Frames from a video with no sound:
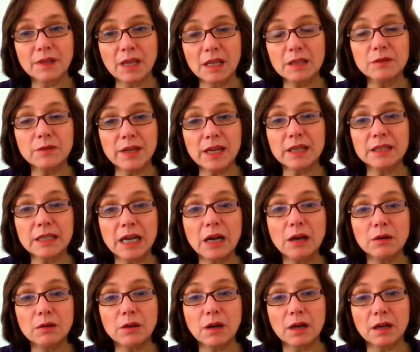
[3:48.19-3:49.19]
And we are
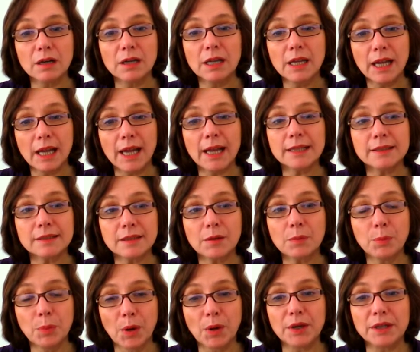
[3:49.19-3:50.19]
now at
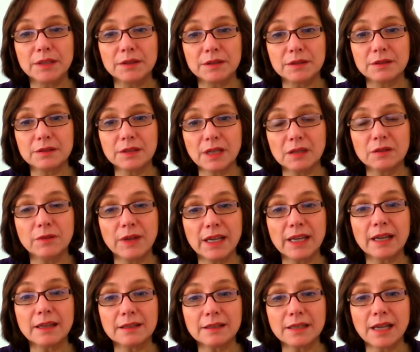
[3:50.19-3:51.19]
a point that
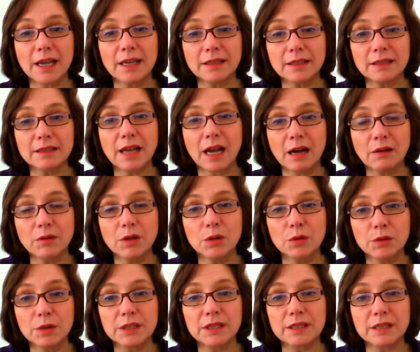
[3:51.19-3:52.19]
we can say that our
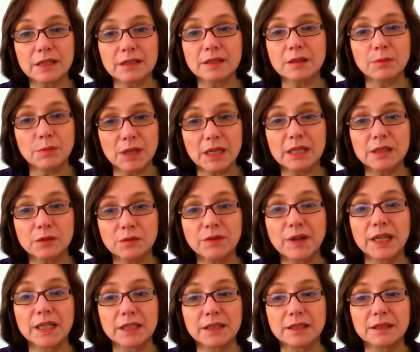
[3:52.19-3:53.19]
court system is
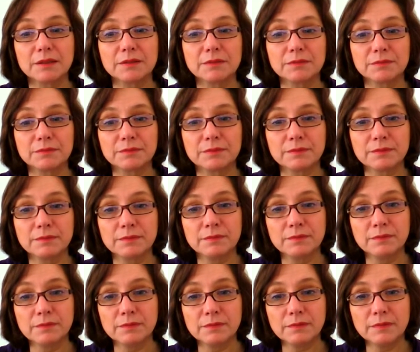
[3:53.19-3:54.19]
fake.
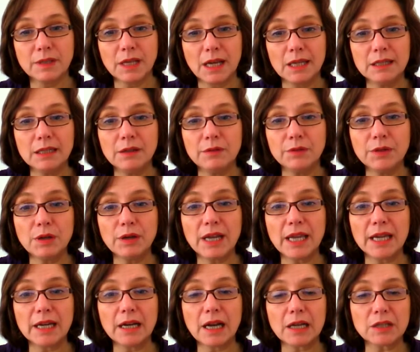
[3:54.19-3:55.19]
I leave you
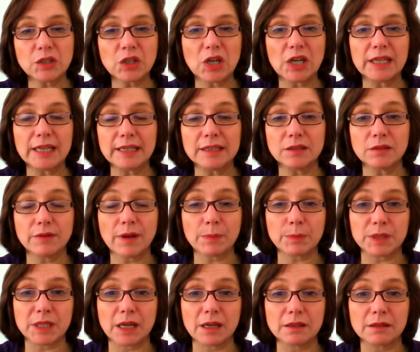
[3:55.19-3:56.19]
here, I shall link the
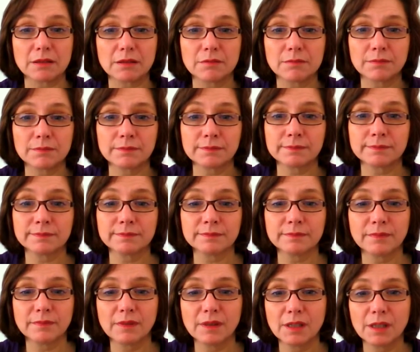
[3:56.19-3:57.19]
website.
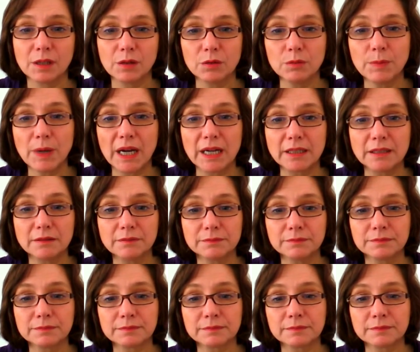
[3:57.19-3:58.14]
Goodbye.